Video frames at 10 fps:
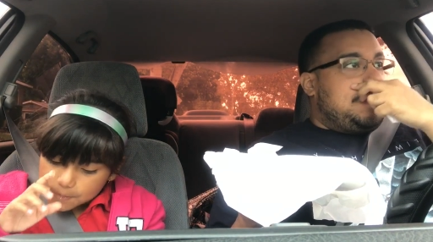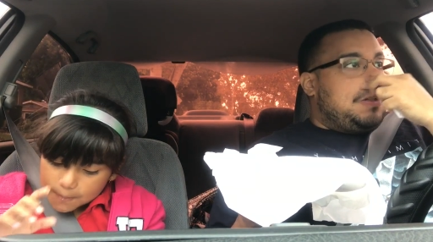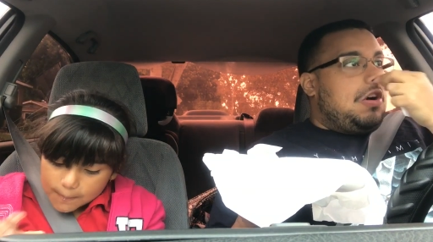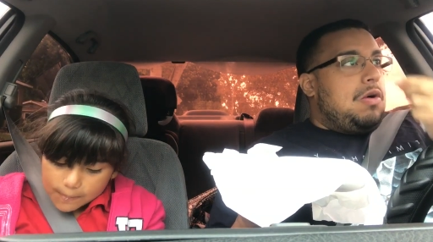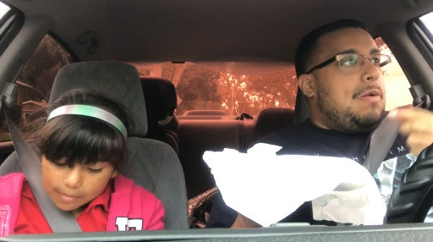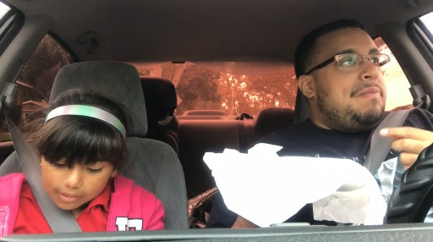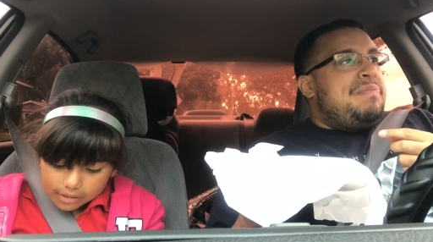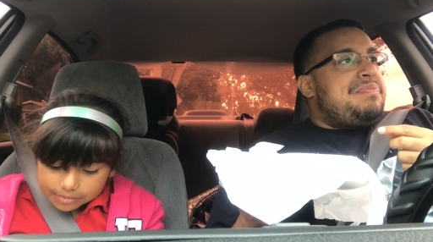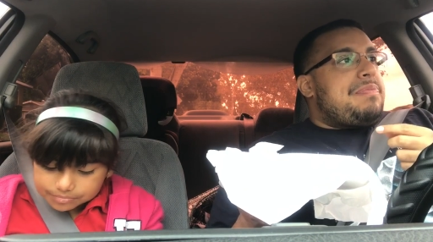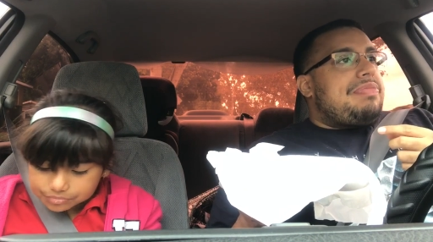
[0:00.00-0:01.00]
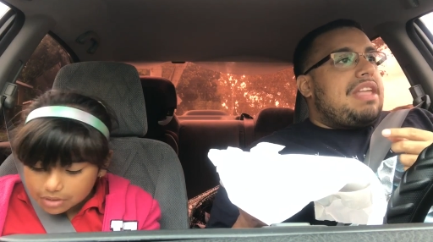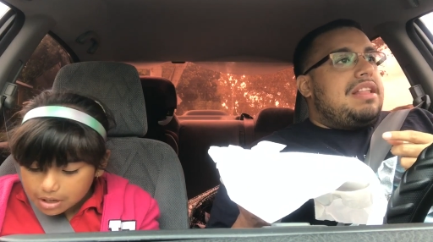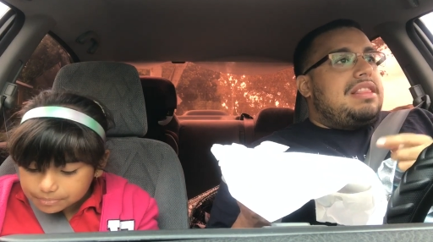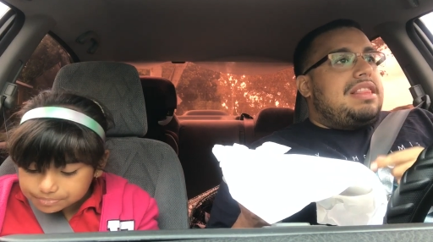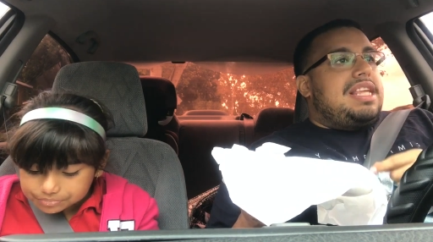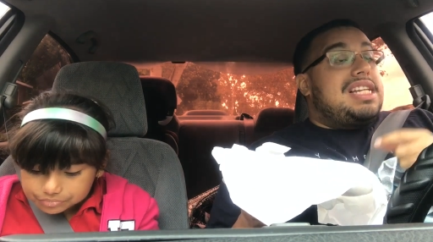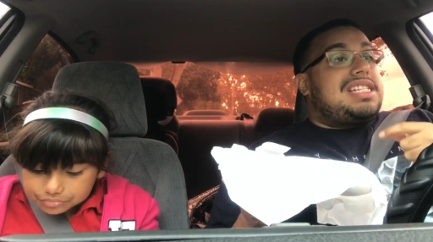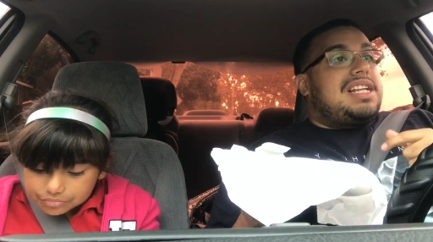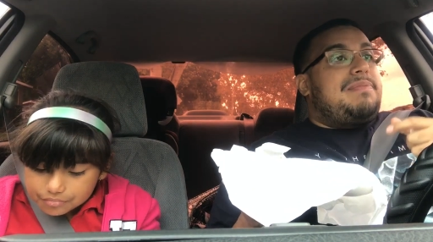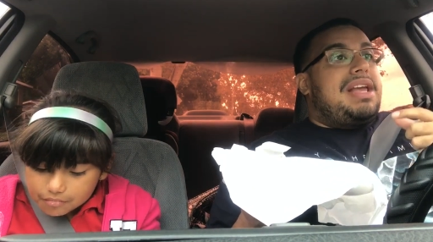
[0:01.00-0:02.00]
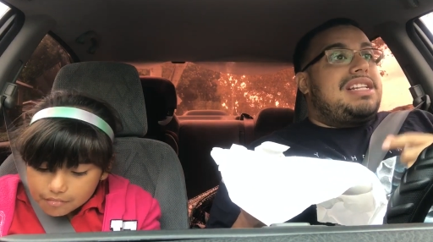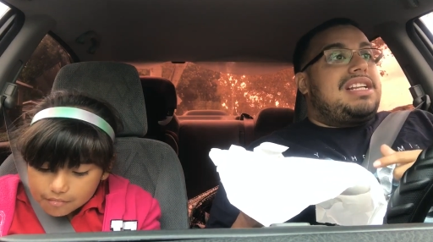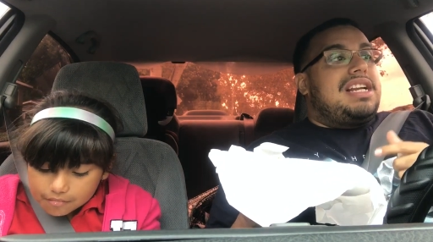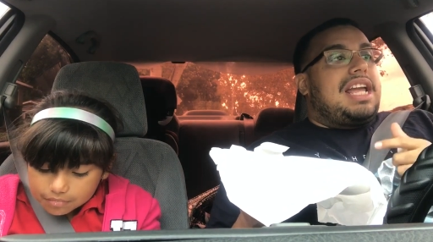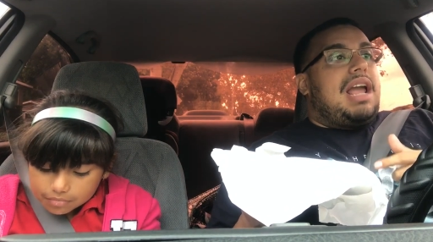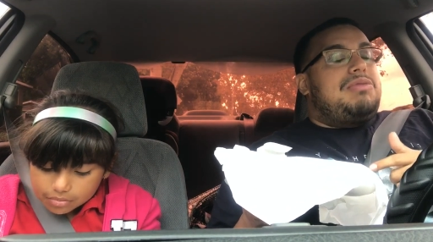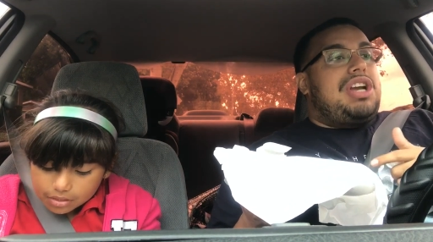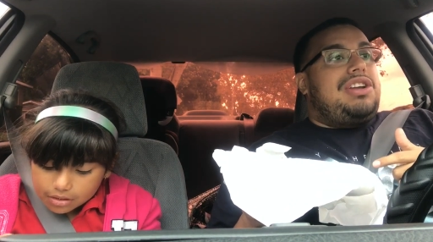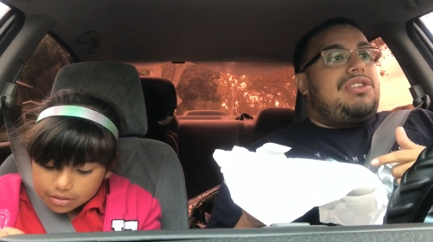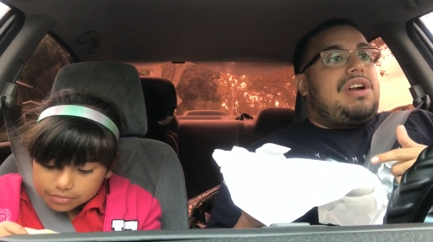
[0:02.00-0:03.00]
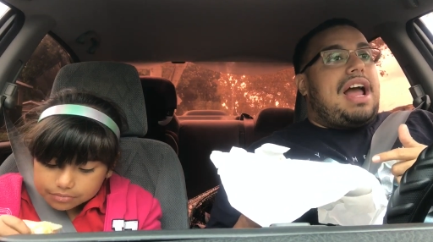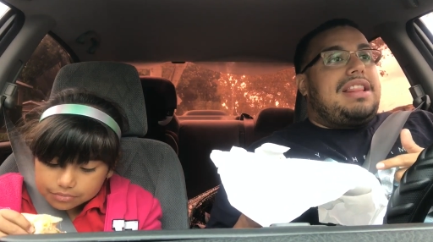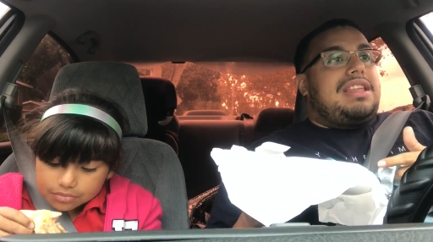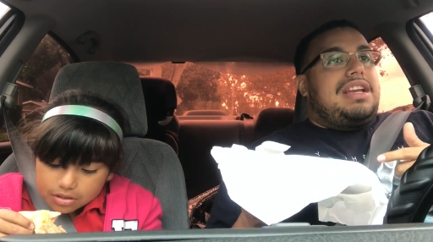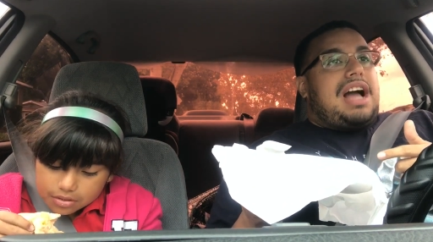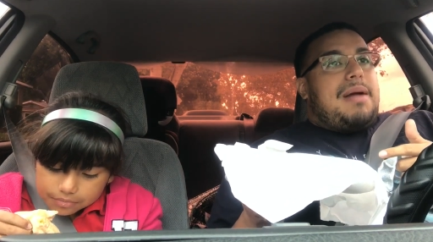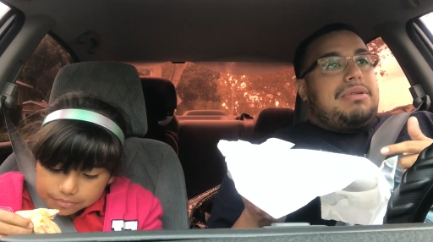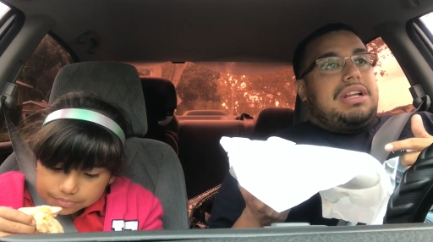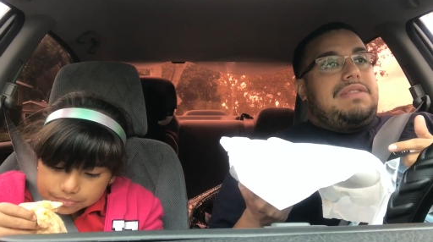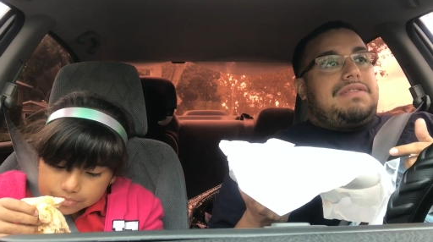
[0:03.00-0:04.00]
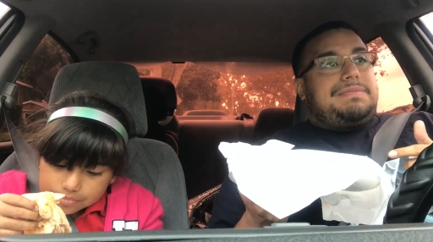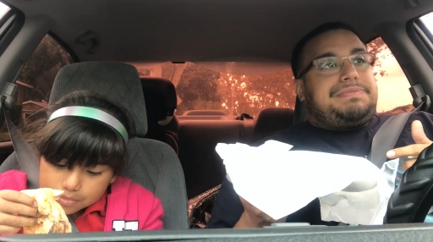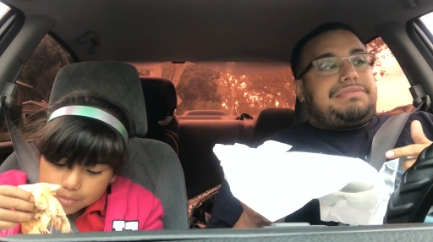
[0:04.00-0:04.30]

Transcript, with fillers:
Speaker 1: So this makes it a game changer. I think I believe